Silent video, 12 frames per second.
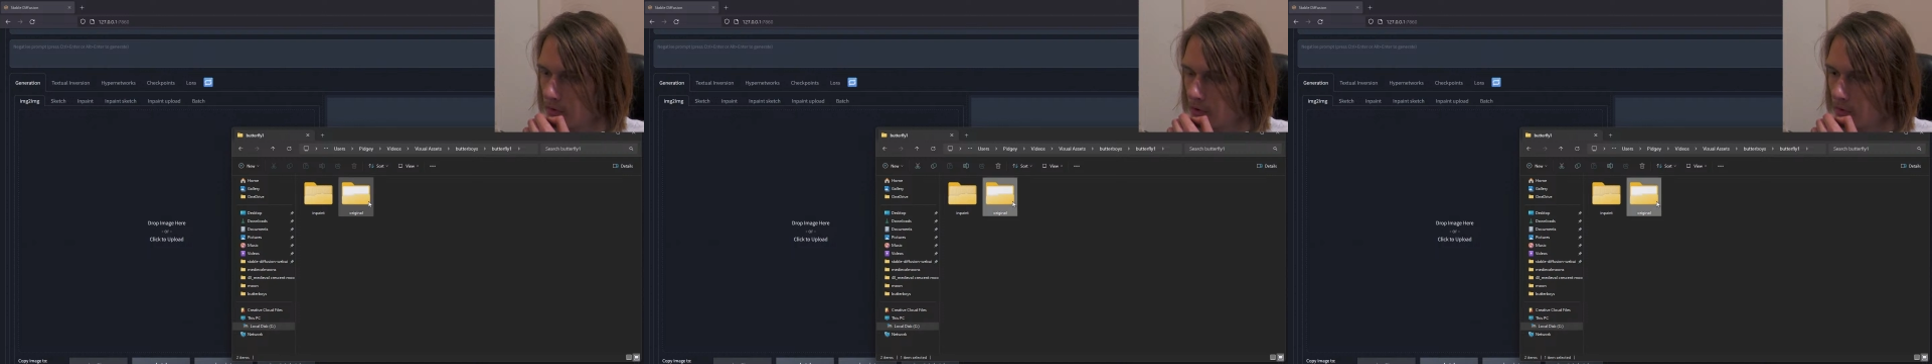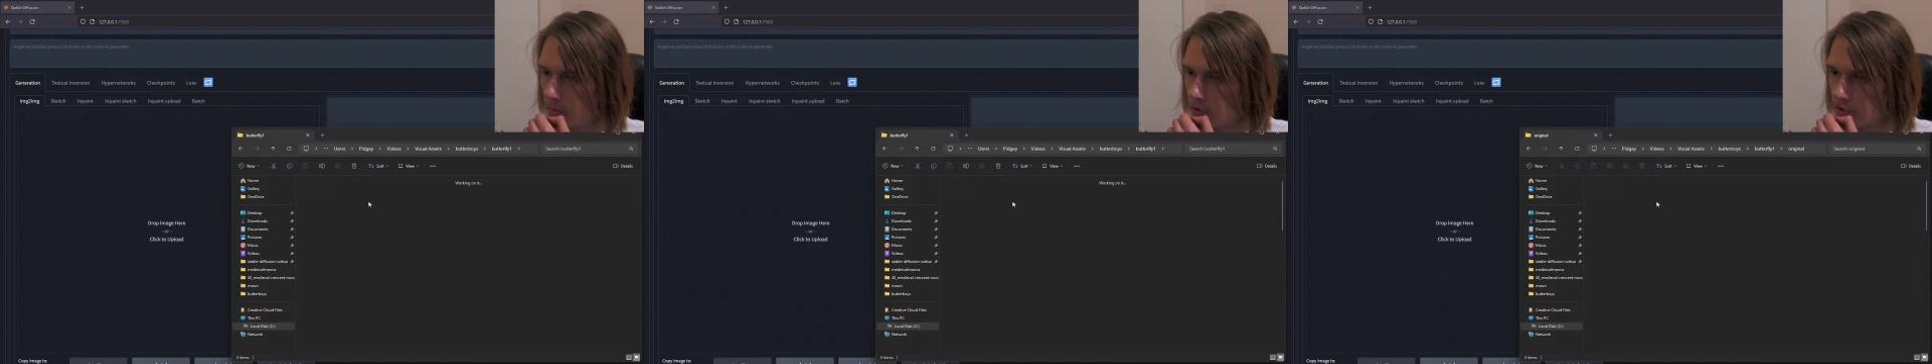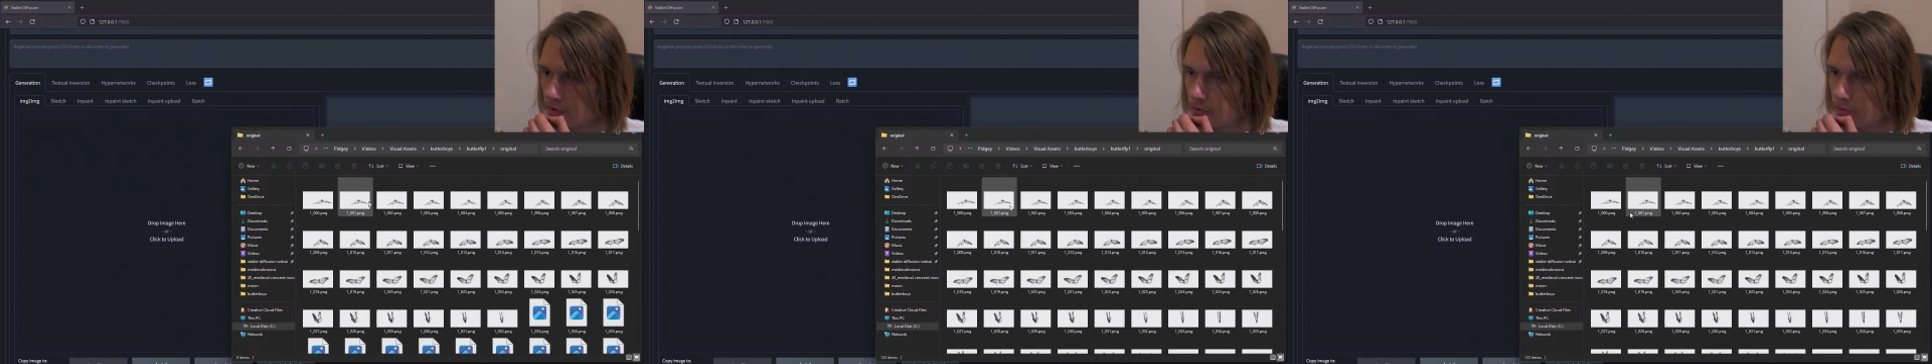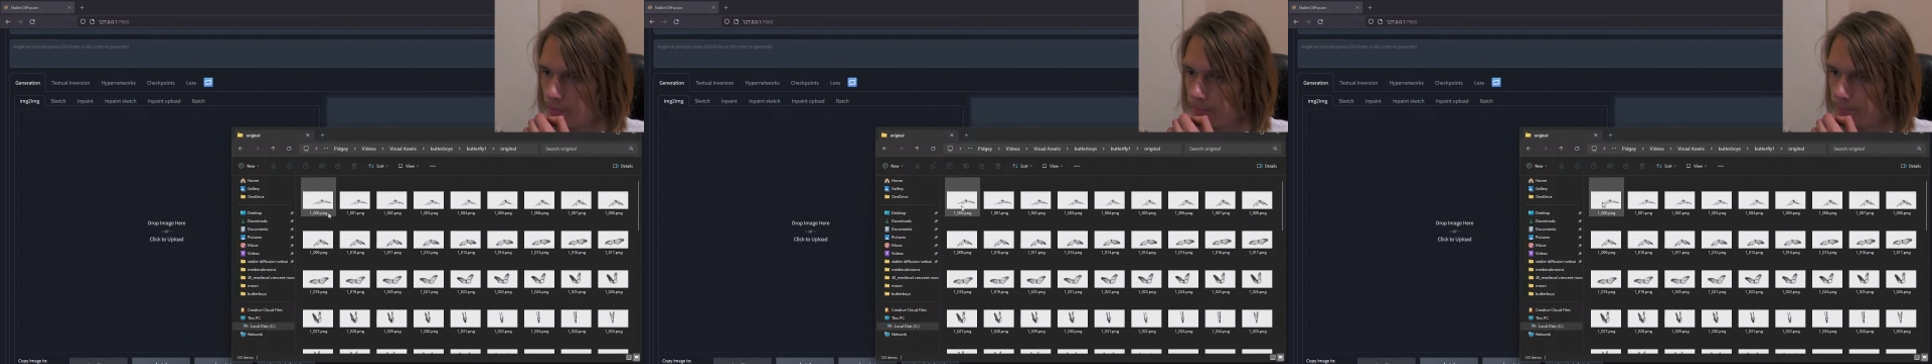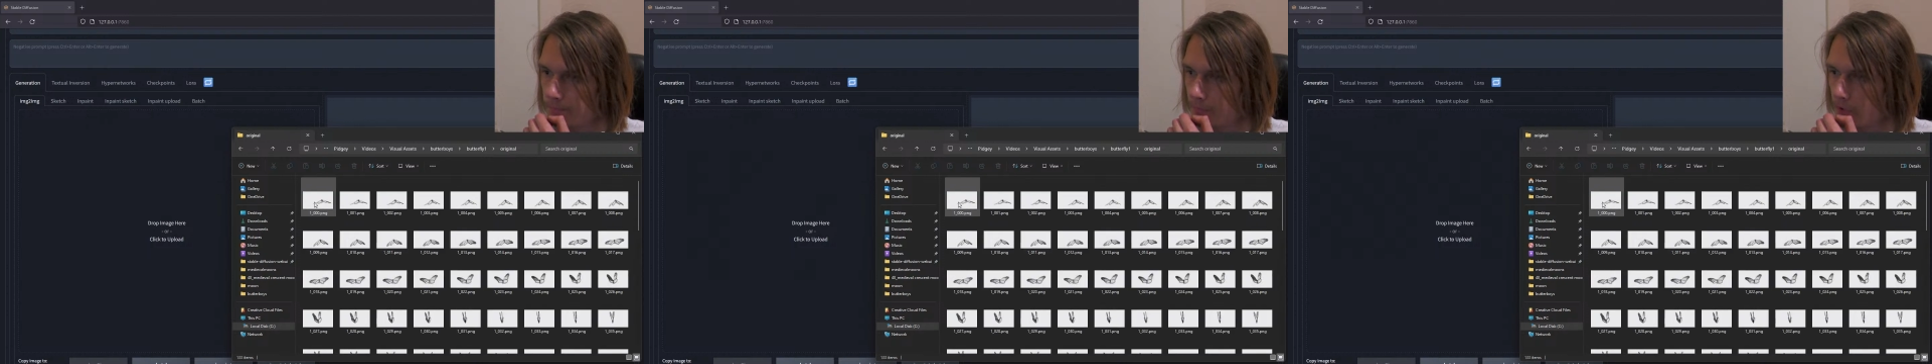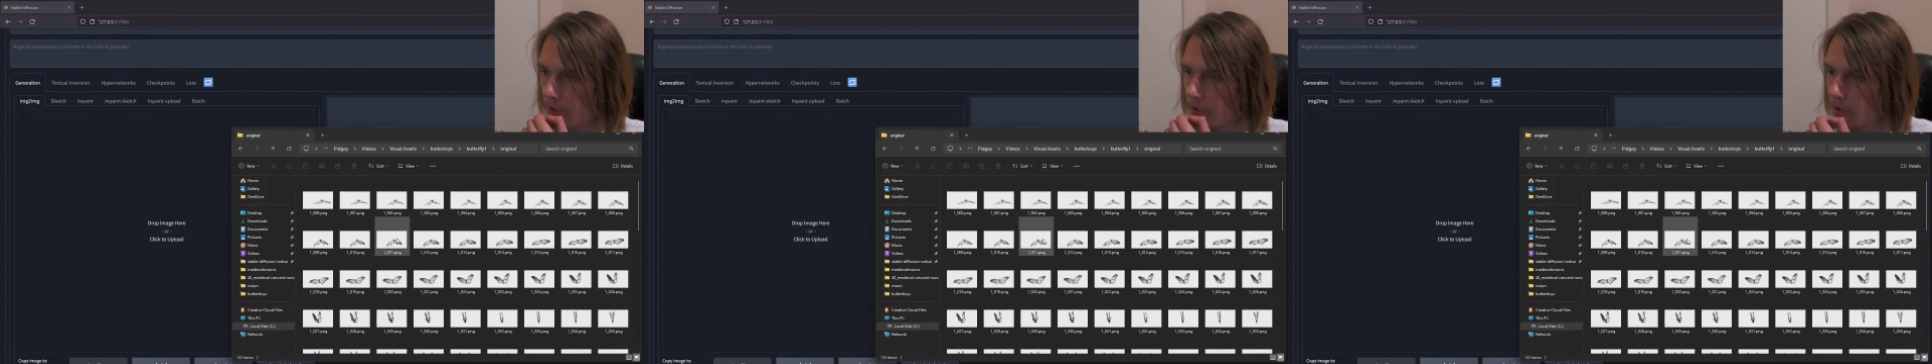Original.
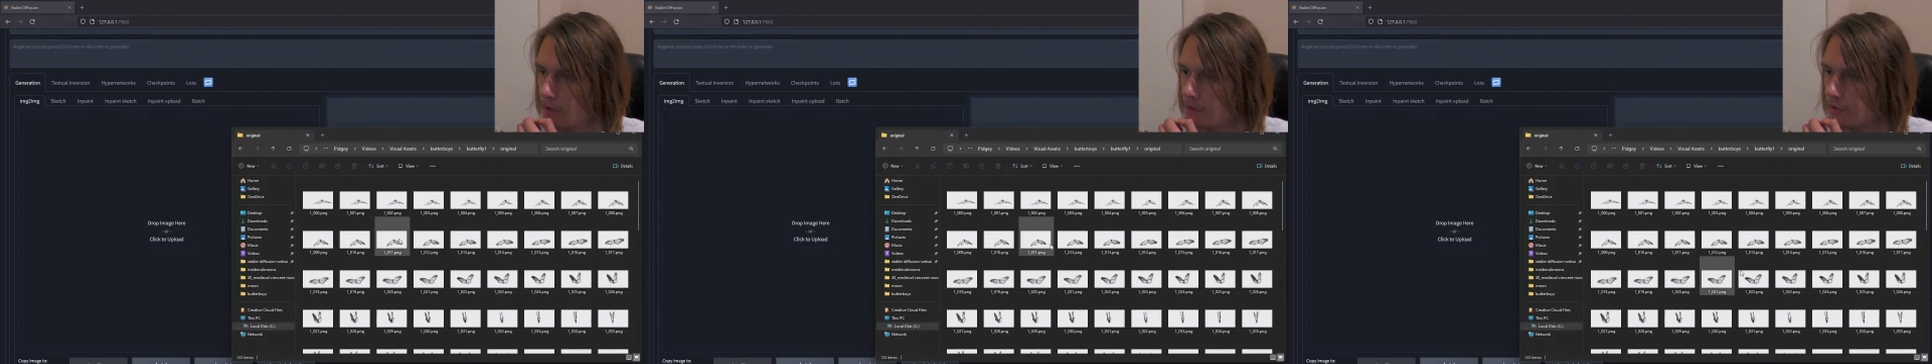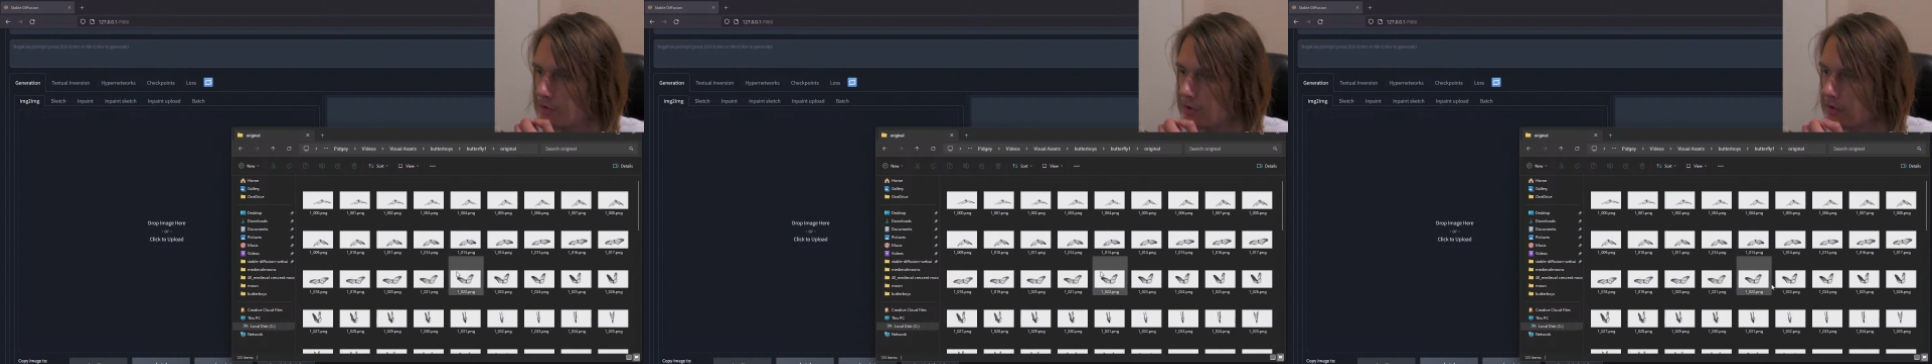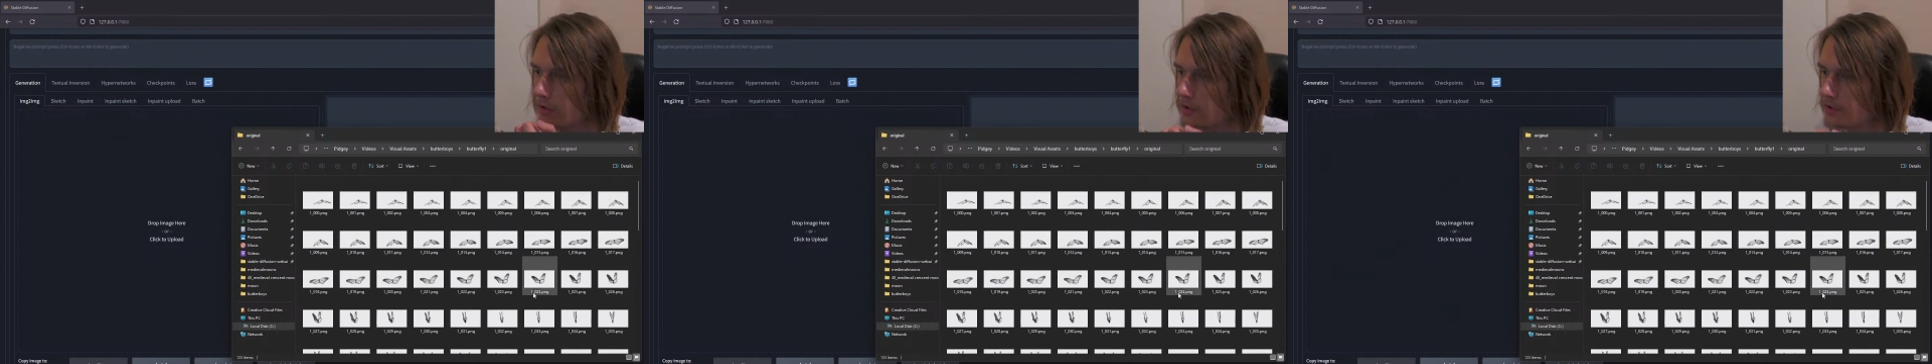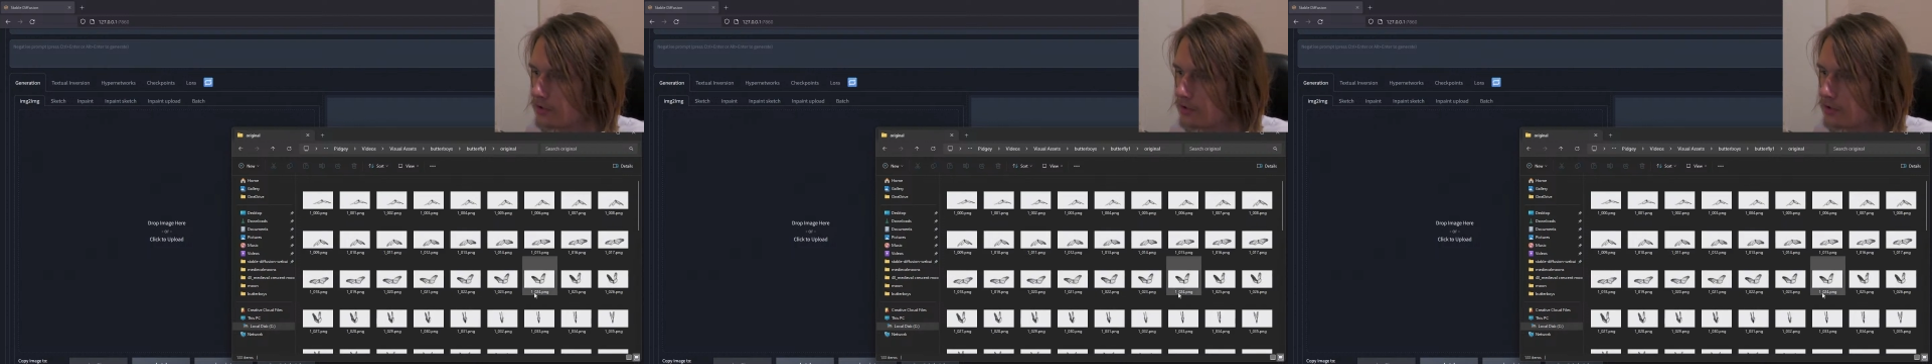So let's